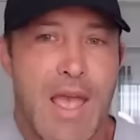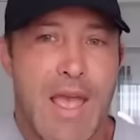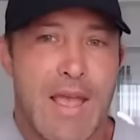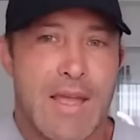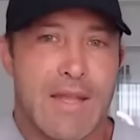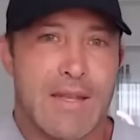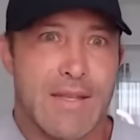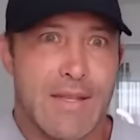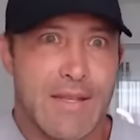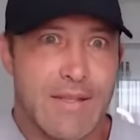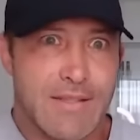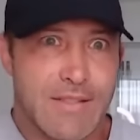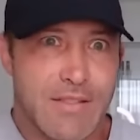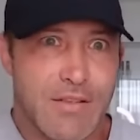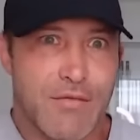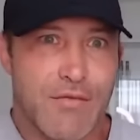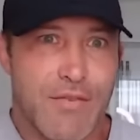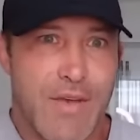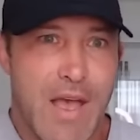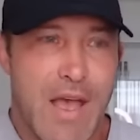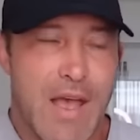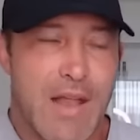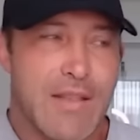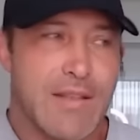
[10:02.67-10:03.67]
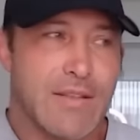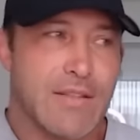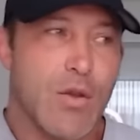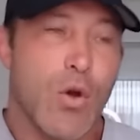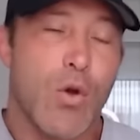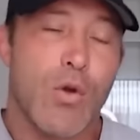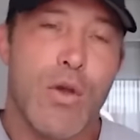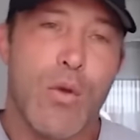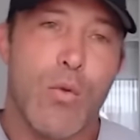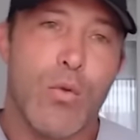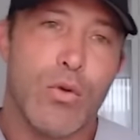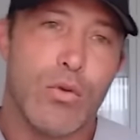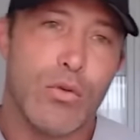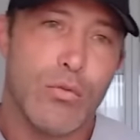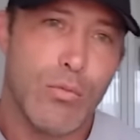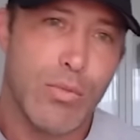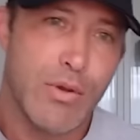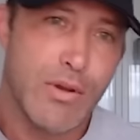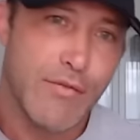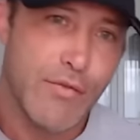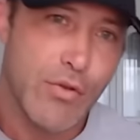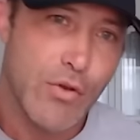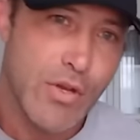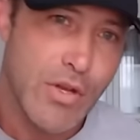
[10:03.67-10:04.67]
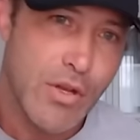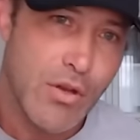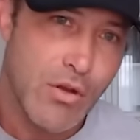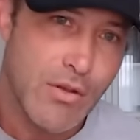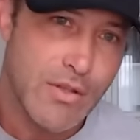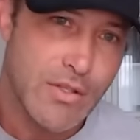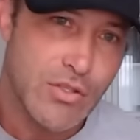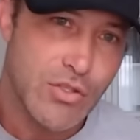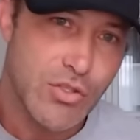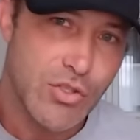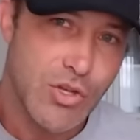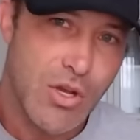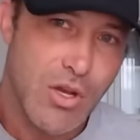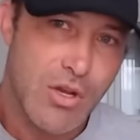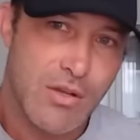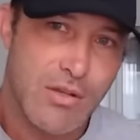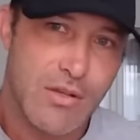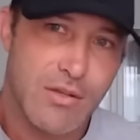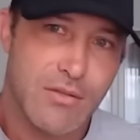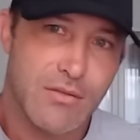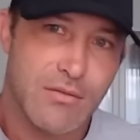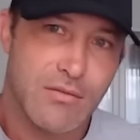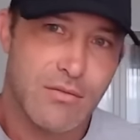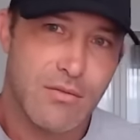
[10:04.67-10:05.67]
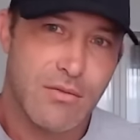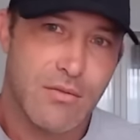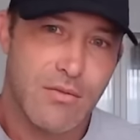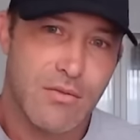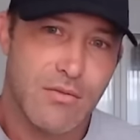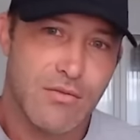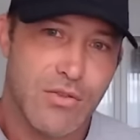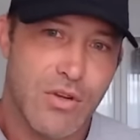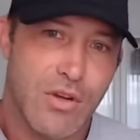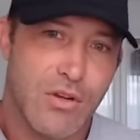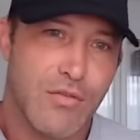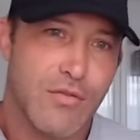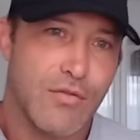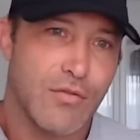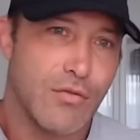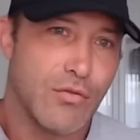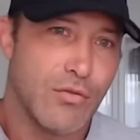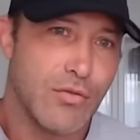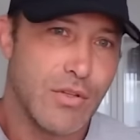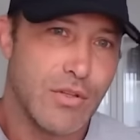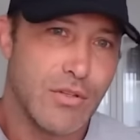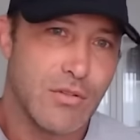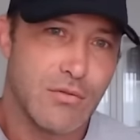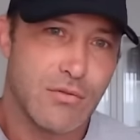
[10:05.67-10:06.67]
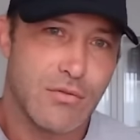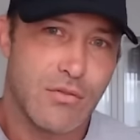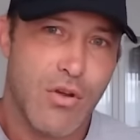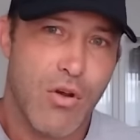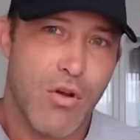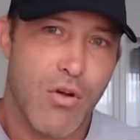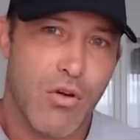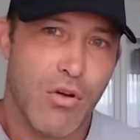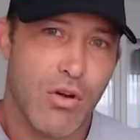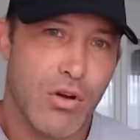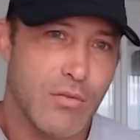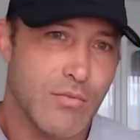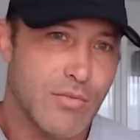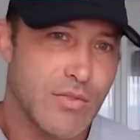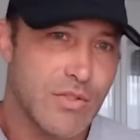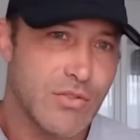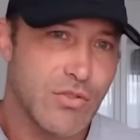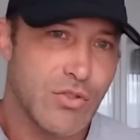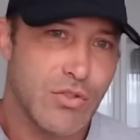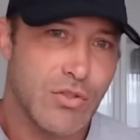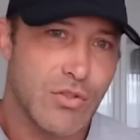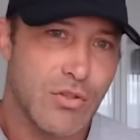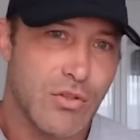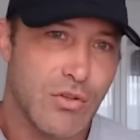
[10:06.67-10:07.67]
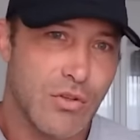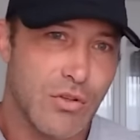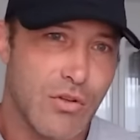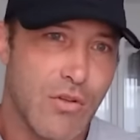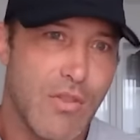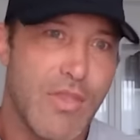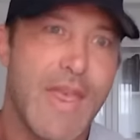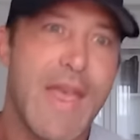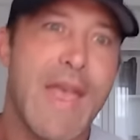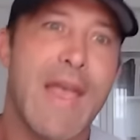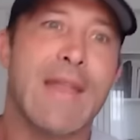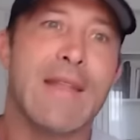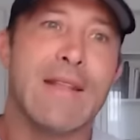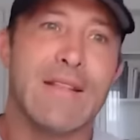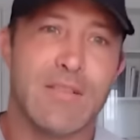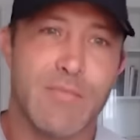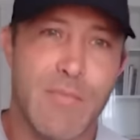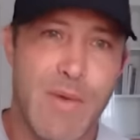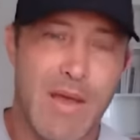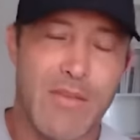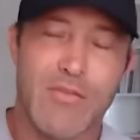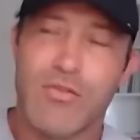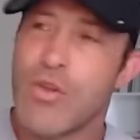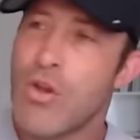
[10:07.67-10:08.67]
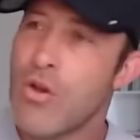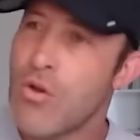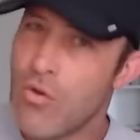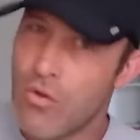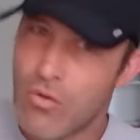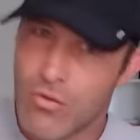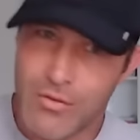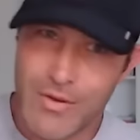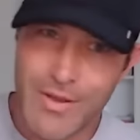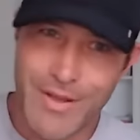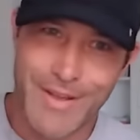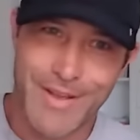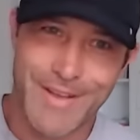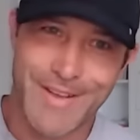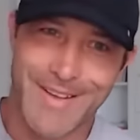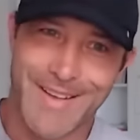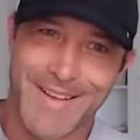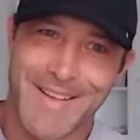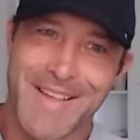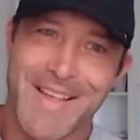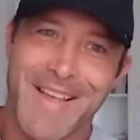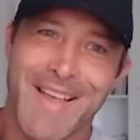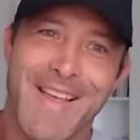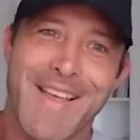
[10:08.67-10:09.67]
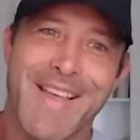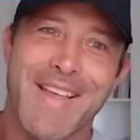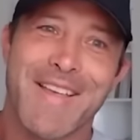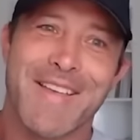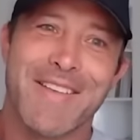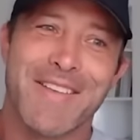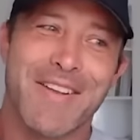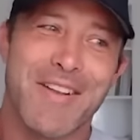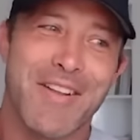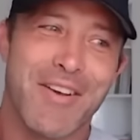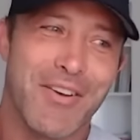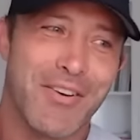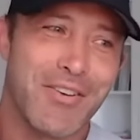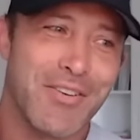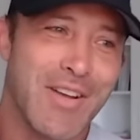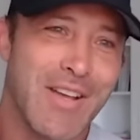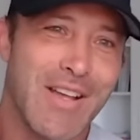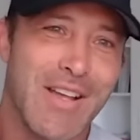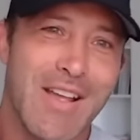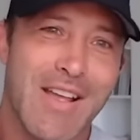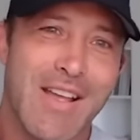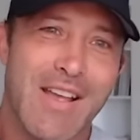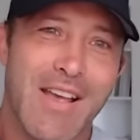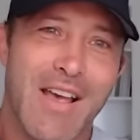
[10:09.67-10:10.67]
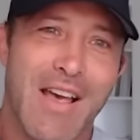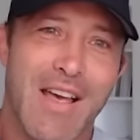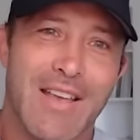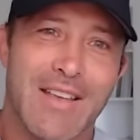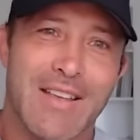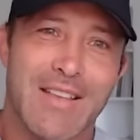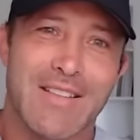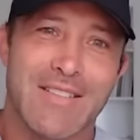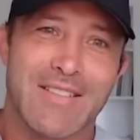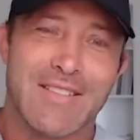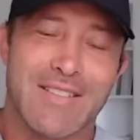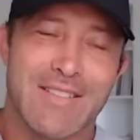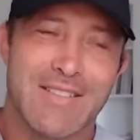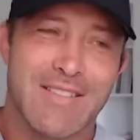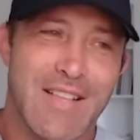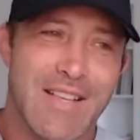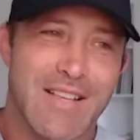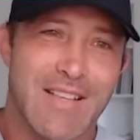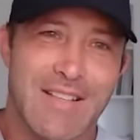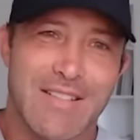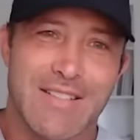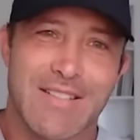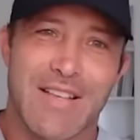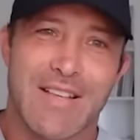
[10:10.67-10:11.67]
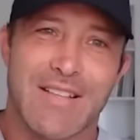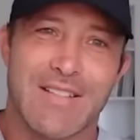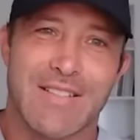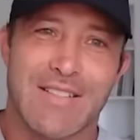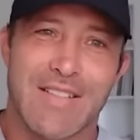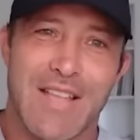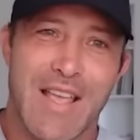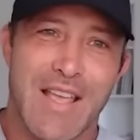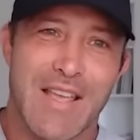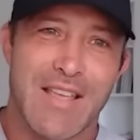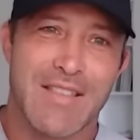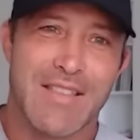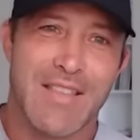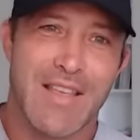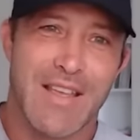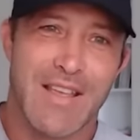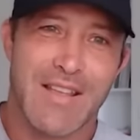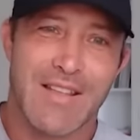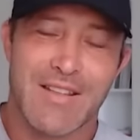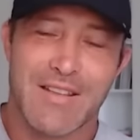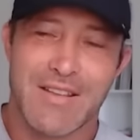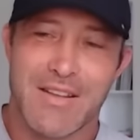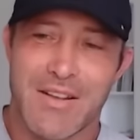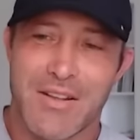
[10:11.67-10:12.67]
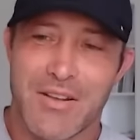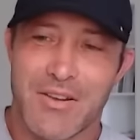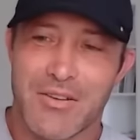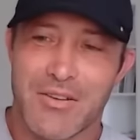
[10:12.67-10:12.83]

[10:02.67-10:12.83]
and needs the fat. And they say, okay, well, but if you're eating all this junk and junk food and carbs and sugar, then it's bad. No, you know, like it's like saying that,